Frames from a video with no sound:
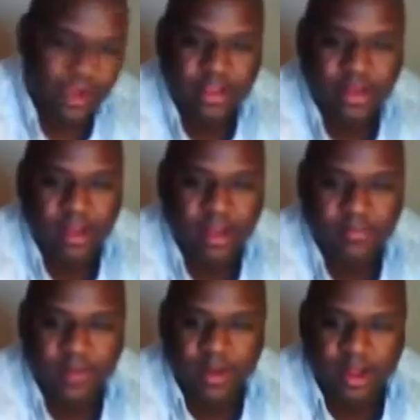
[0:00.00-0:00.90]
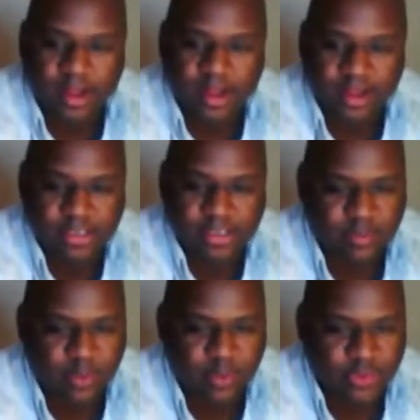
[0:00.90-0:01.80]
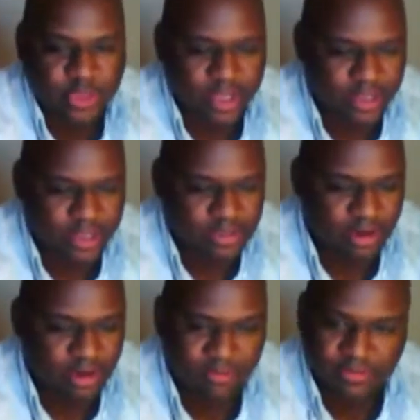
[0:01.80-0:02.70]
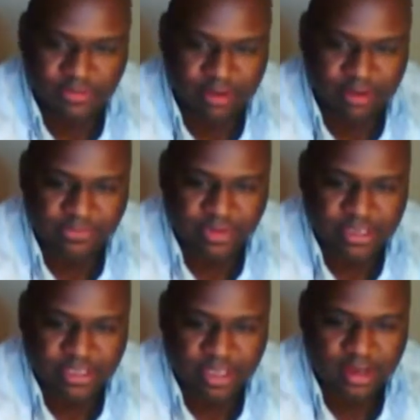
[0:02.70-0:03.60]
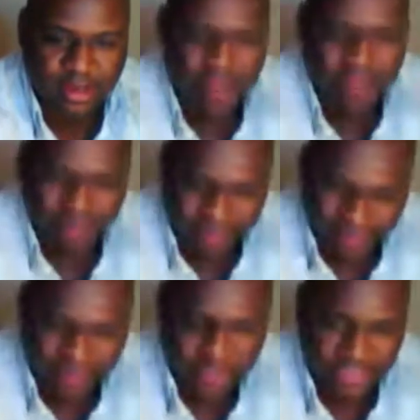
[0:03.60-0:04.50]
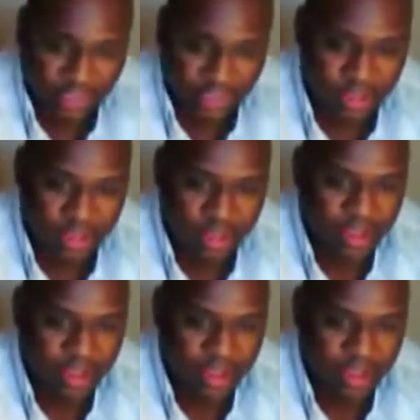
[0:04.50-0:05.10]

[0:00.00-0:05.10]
Fight Club is a movie that is often referenced and I've never seen.